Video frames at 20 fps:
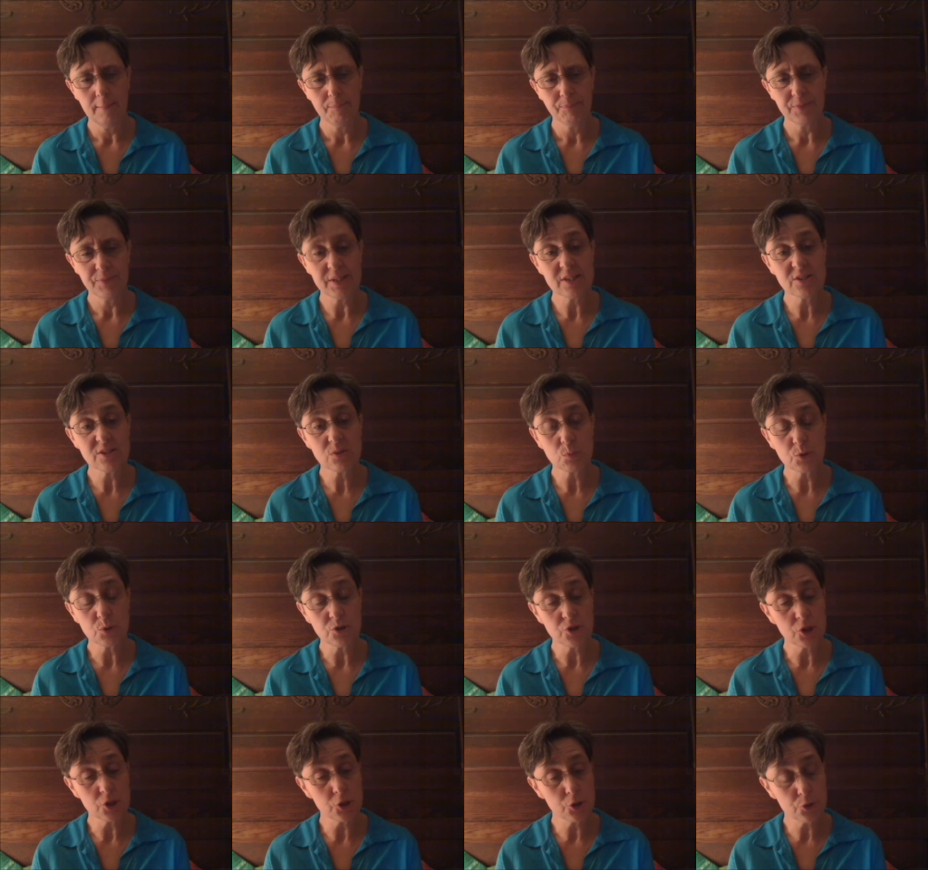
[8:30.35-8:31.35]
This was
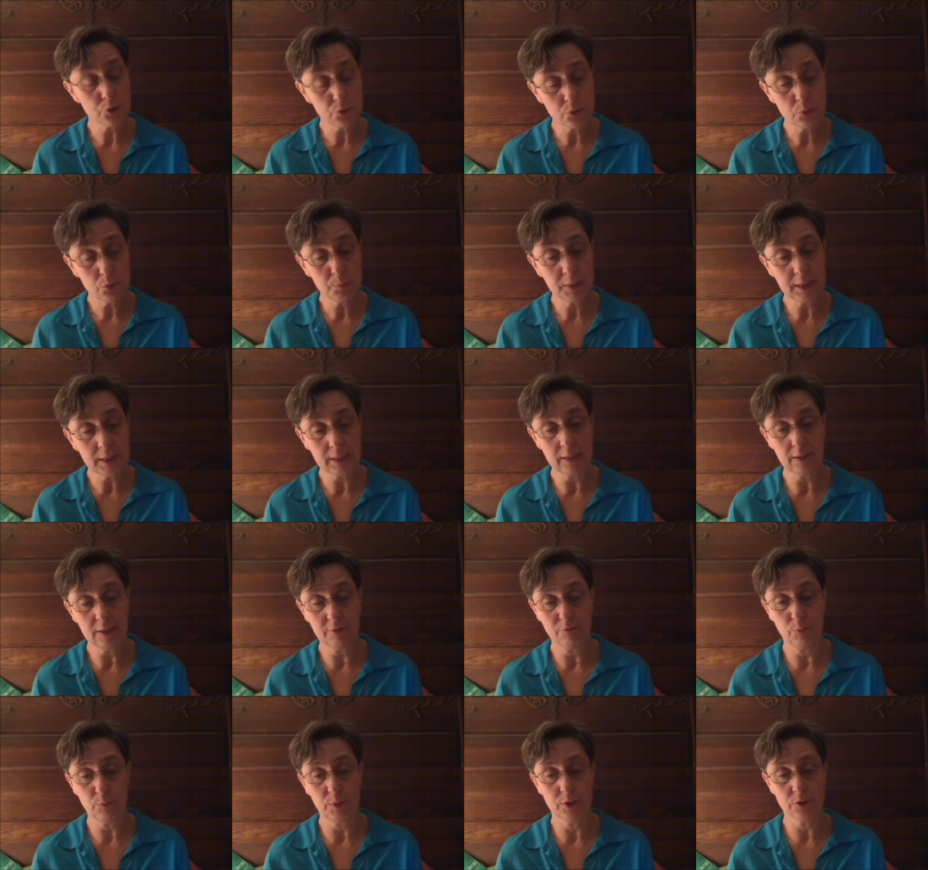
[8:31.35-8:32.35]
the true beginning
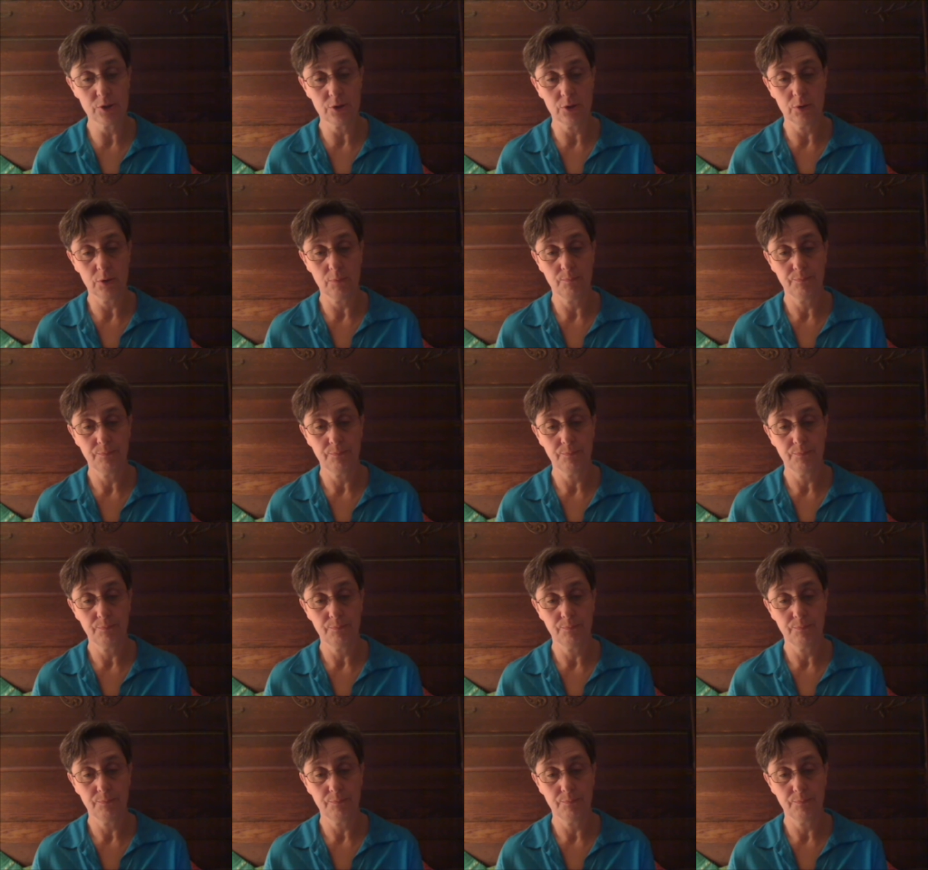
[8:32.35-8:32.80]
of winter,